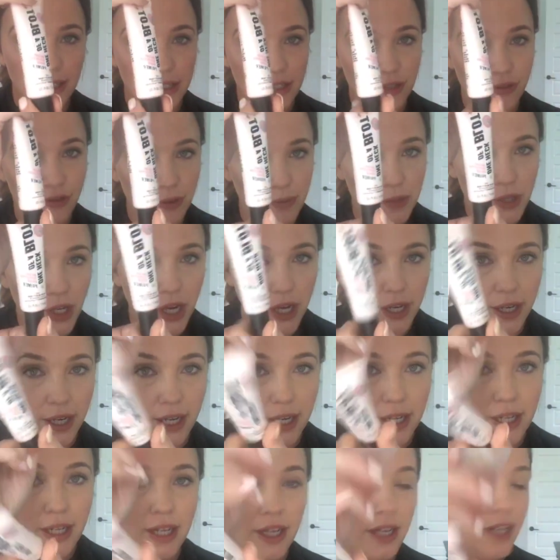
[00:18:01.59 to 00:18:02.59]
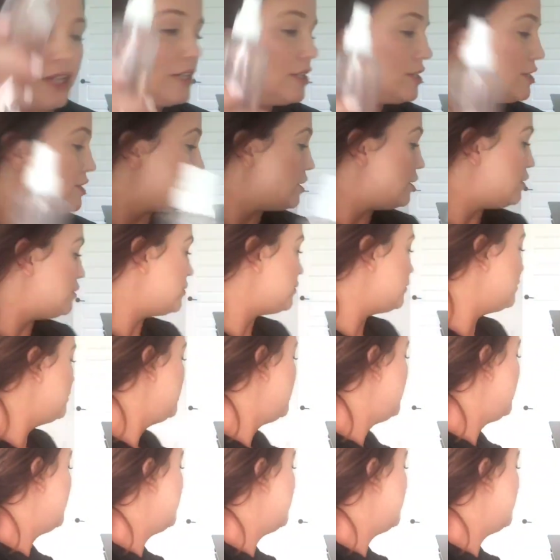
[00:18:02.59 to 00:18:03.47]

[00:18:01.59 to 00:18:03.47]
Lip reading: It's from Target. So